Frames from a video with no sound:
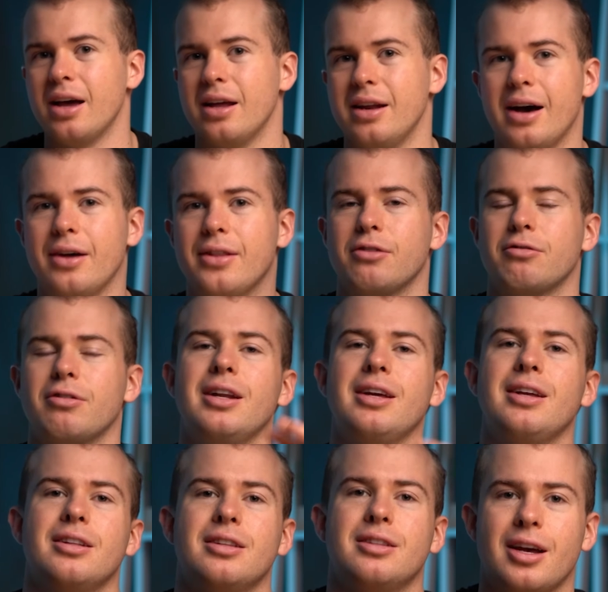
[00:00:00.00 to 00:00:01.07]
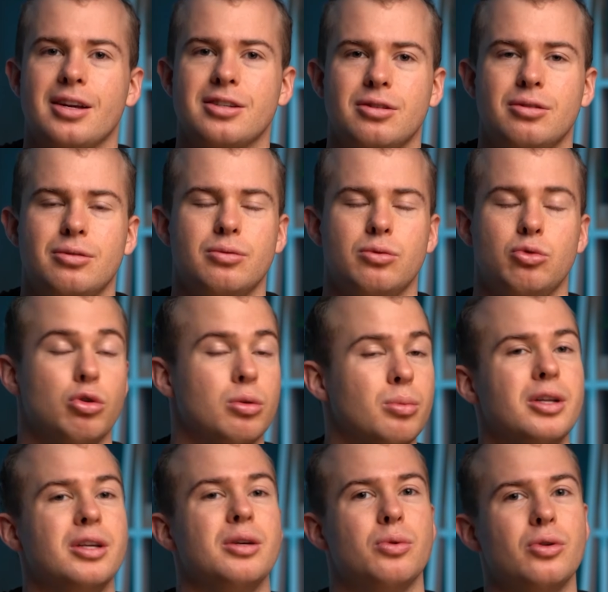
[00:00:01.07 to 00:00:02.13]
Now that really doesn't
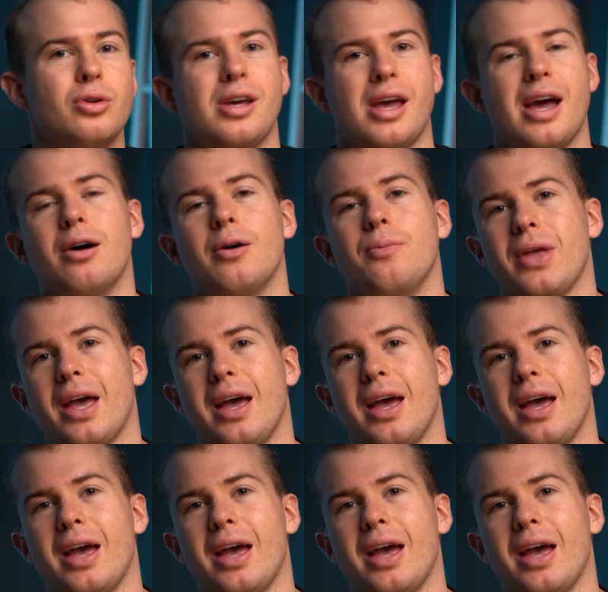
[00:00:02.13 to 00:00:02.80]
normally work out,